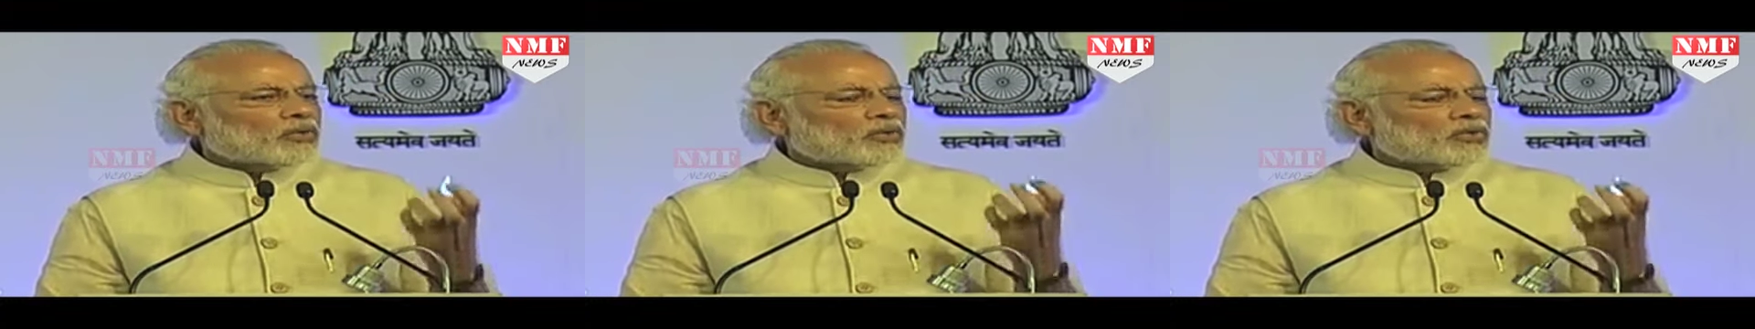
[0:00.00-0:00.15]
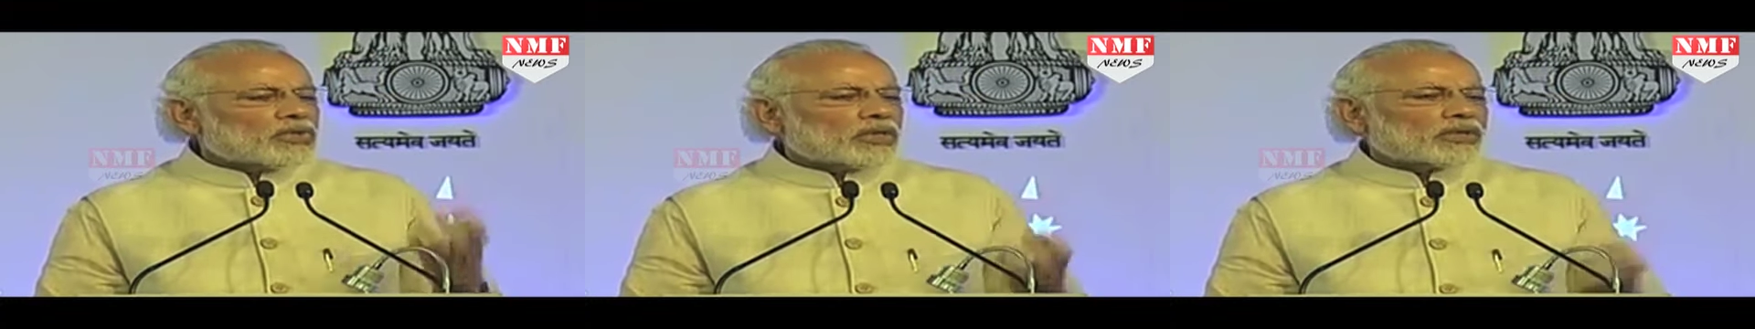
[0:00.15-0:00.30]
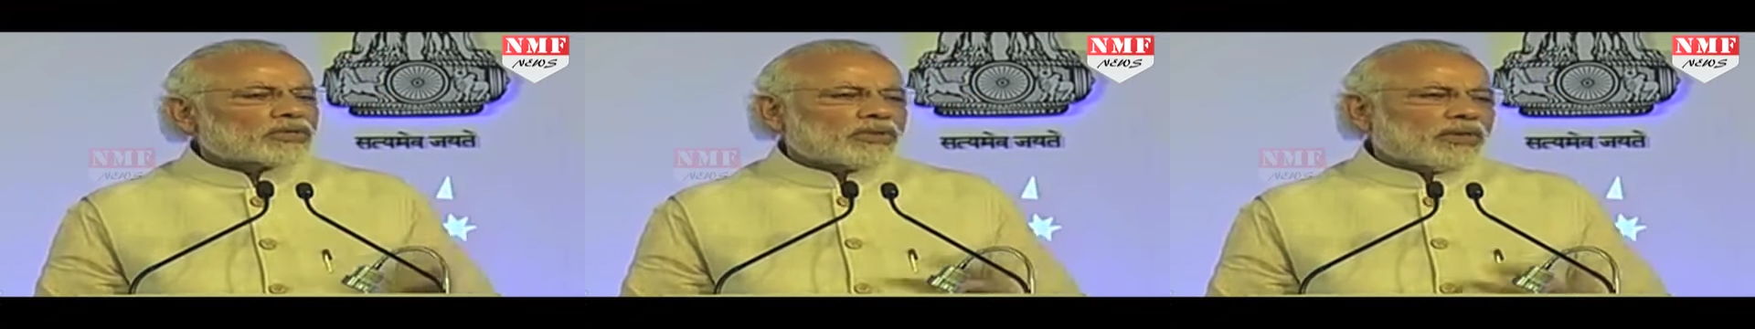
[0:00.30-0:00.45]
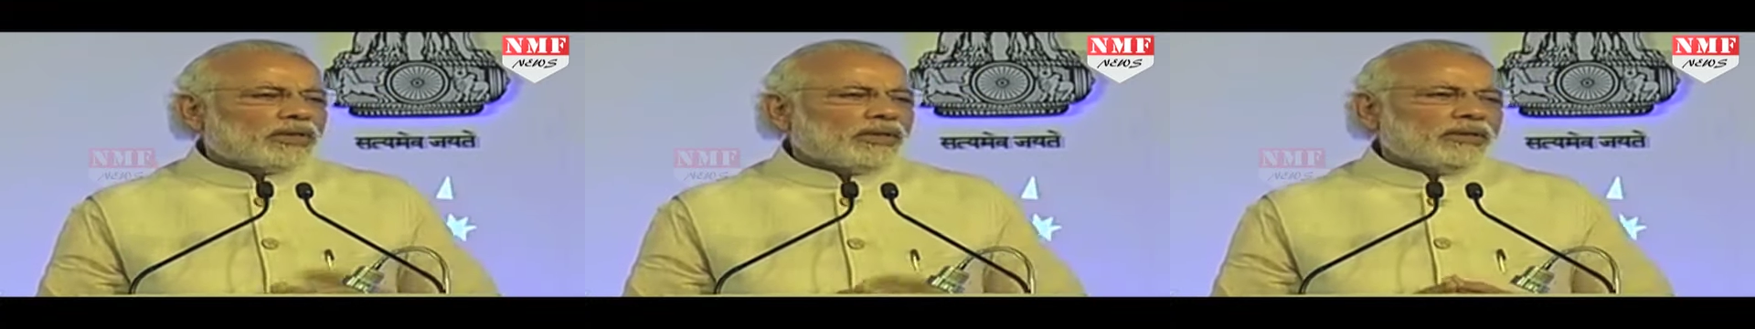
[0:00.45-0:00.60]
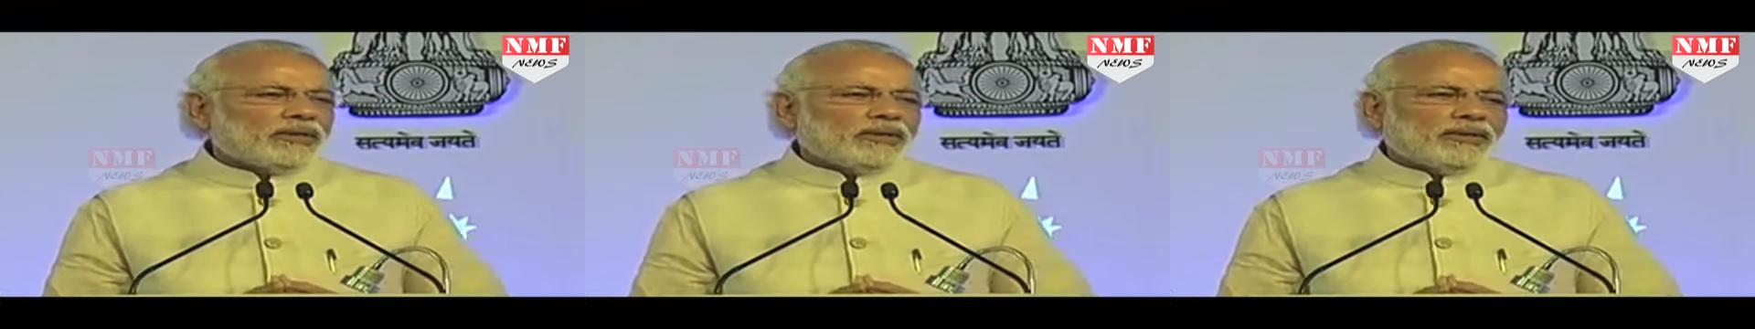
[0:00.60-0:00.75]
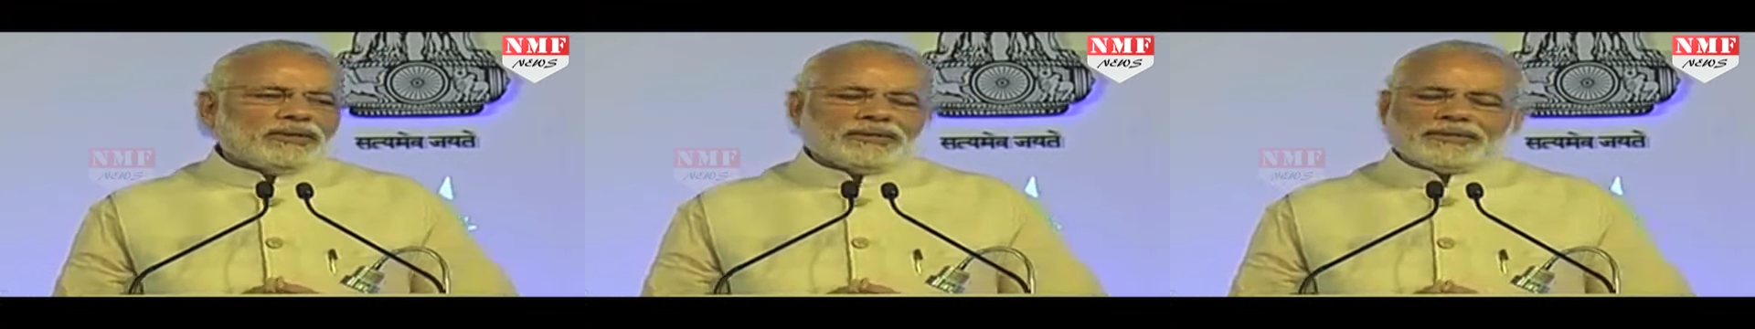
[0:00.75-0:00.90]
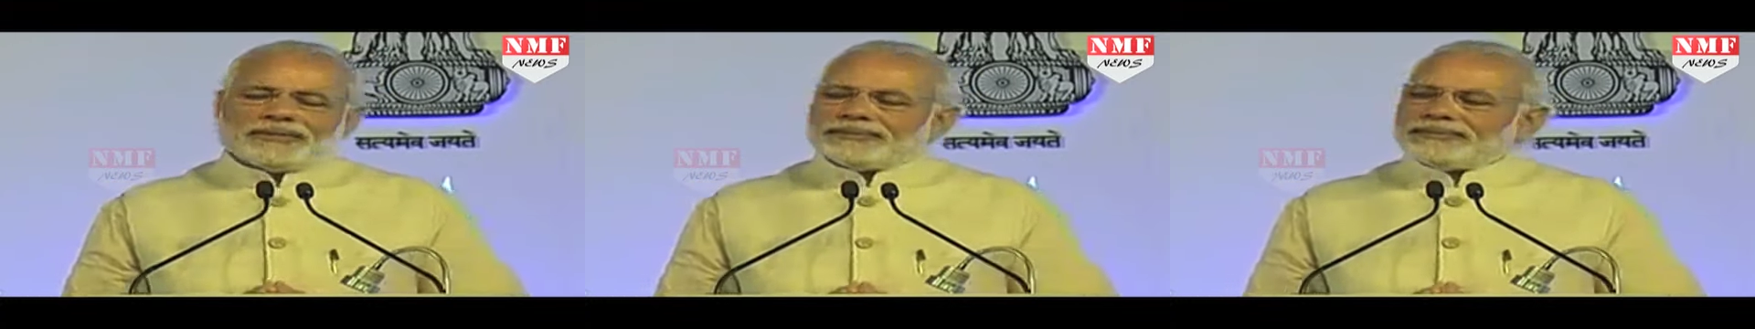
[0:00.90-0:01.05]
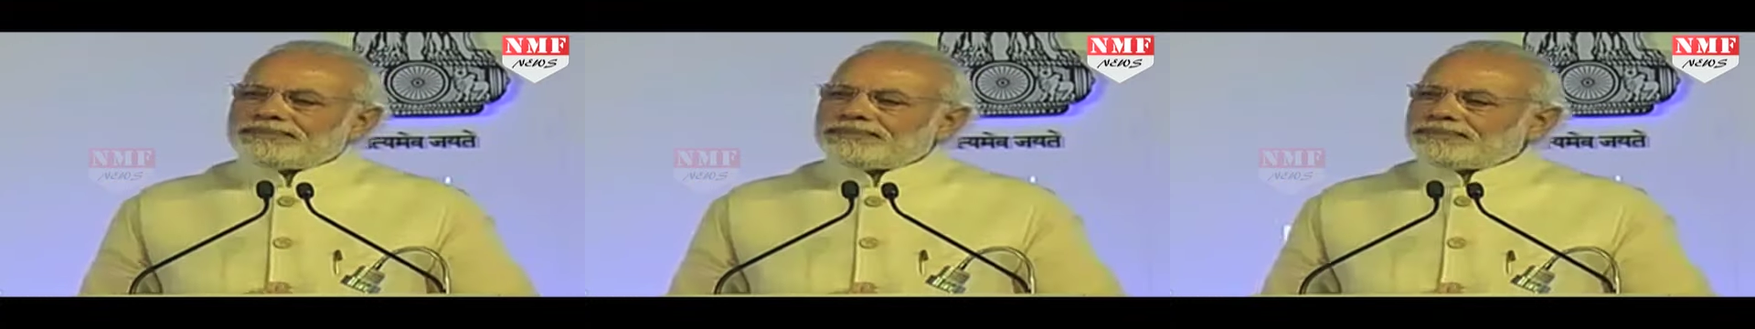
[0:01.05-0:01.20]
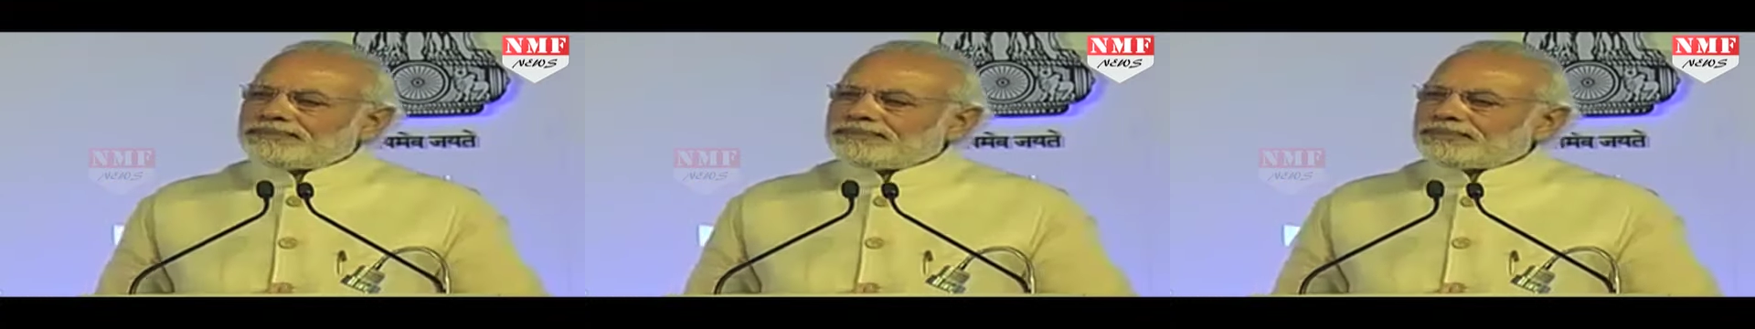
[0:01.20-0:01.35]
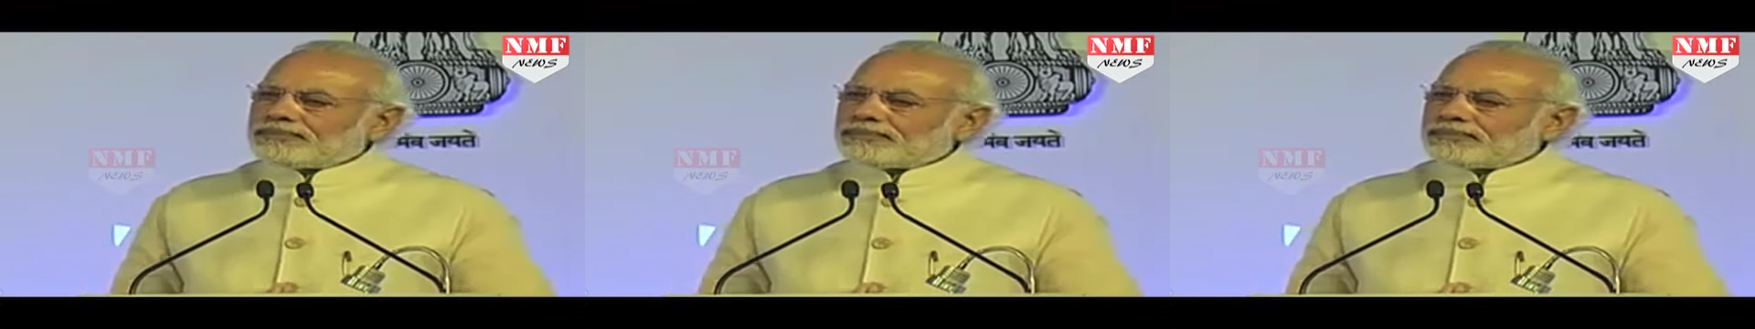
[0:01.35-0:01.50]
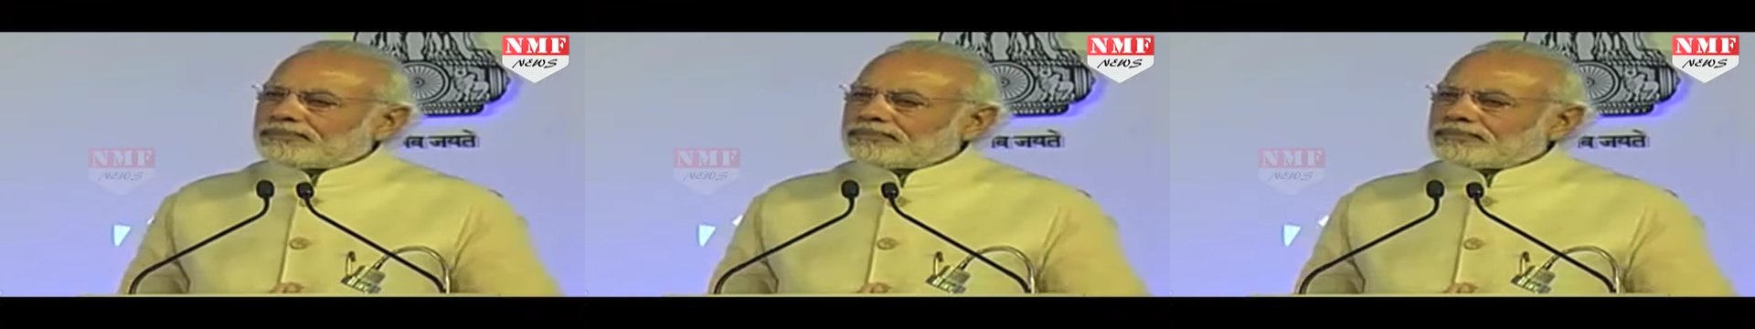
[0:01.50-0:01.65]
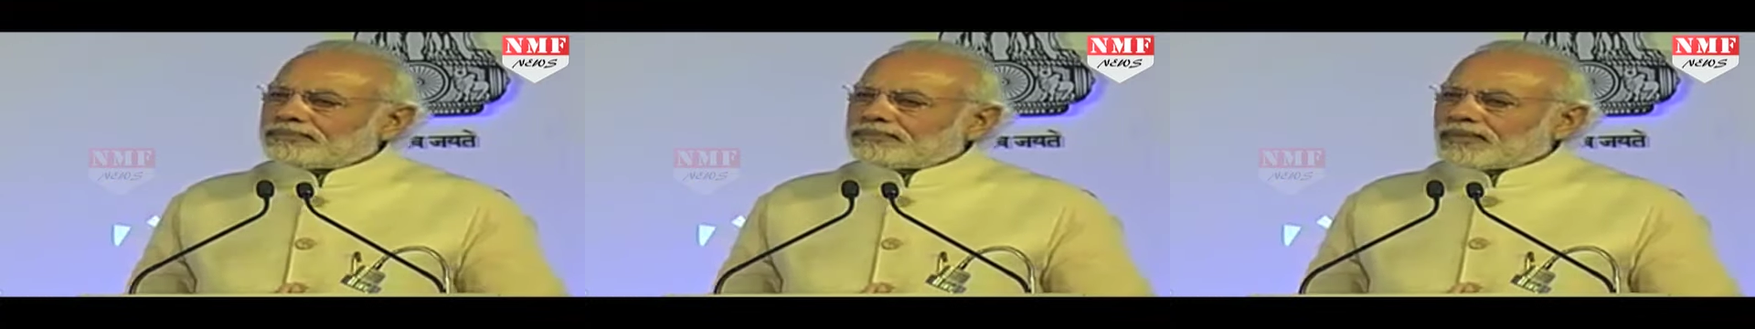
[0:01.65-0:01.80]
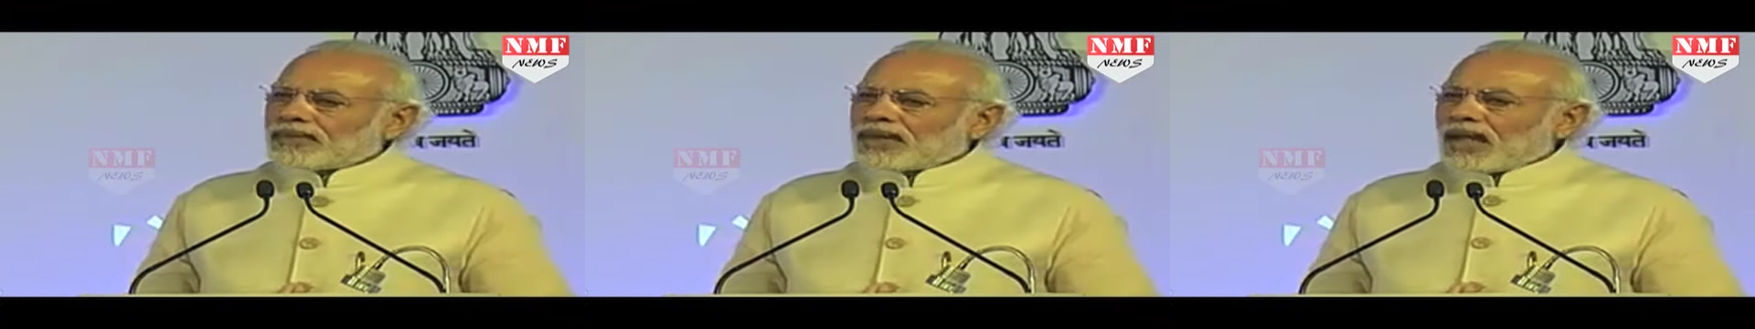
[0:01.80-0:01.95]
to succeed.
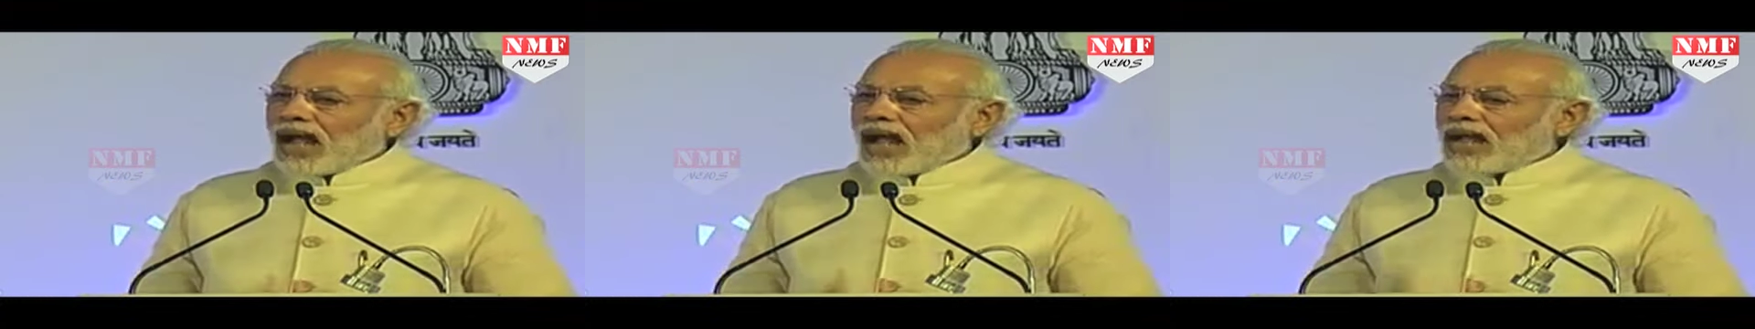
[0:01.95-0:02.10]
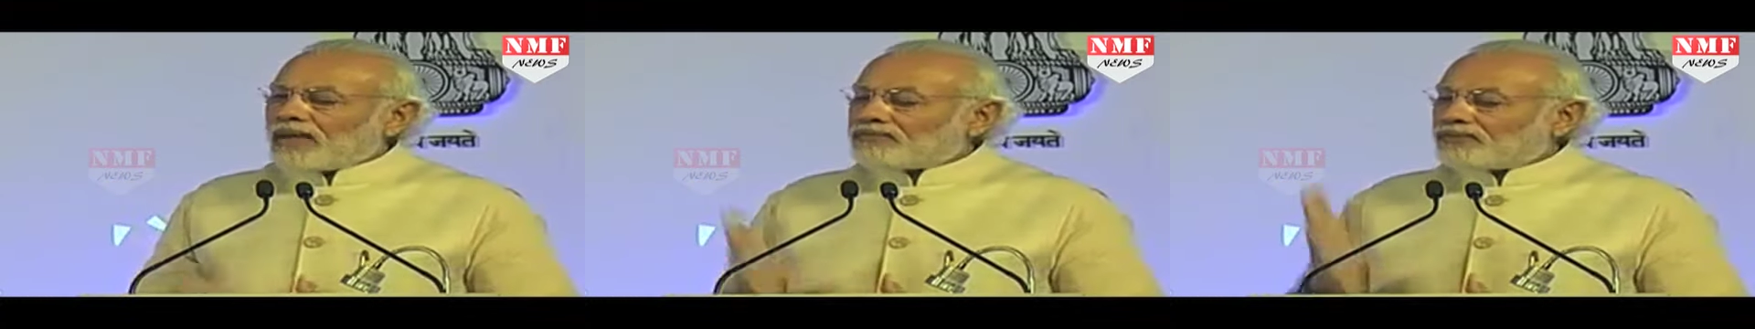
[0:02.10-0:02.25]
I